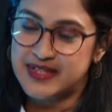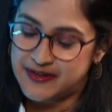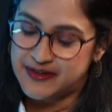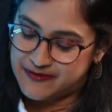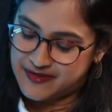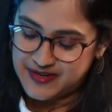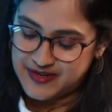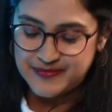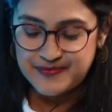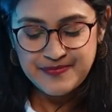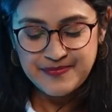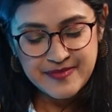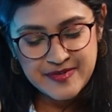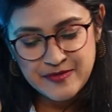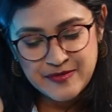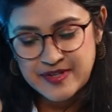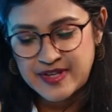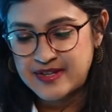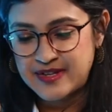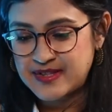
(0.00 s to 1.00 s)
They were.
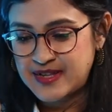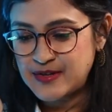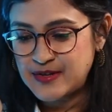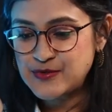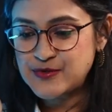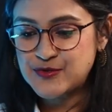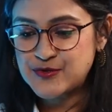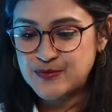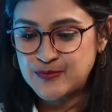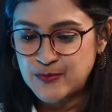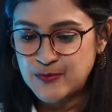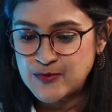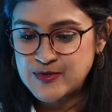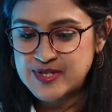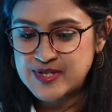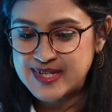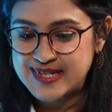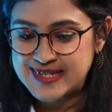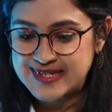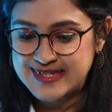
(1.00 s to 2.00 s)
So they used to
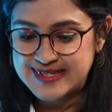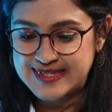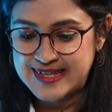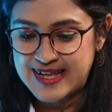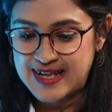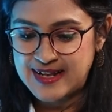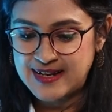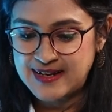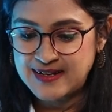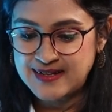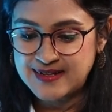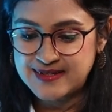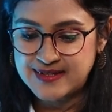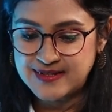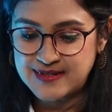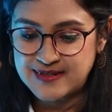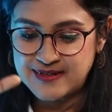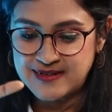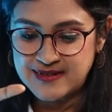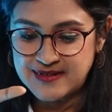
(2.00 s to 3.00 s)
mostly sell
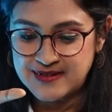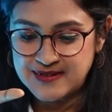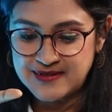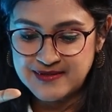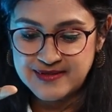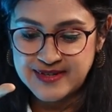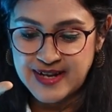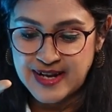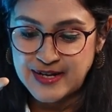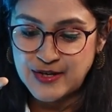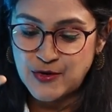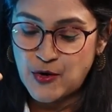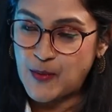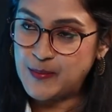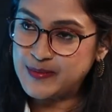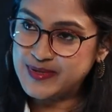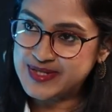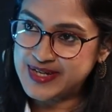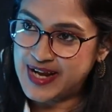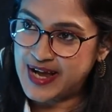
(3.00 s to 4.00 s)
the
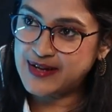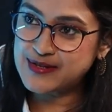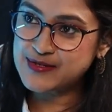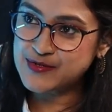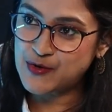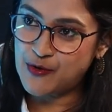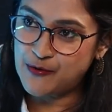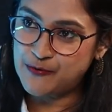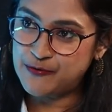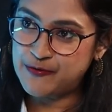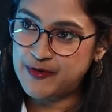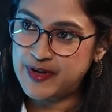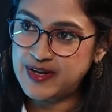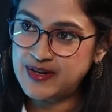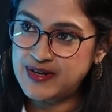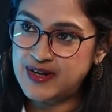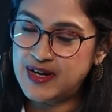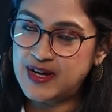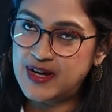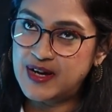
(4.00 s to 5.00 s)
telecom stack software
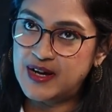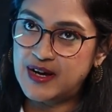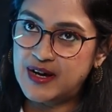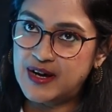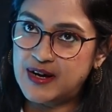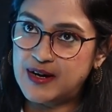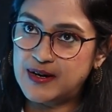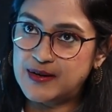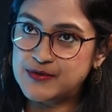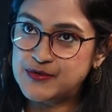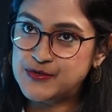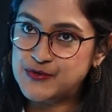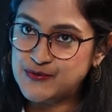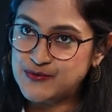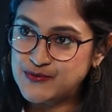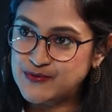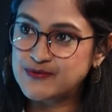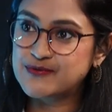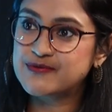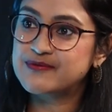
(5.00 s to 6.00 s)

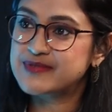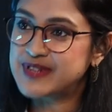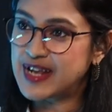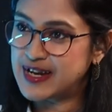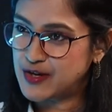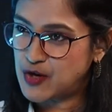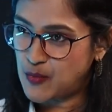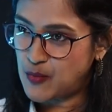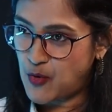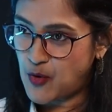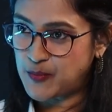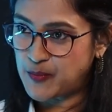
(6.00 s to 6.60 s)
to telecom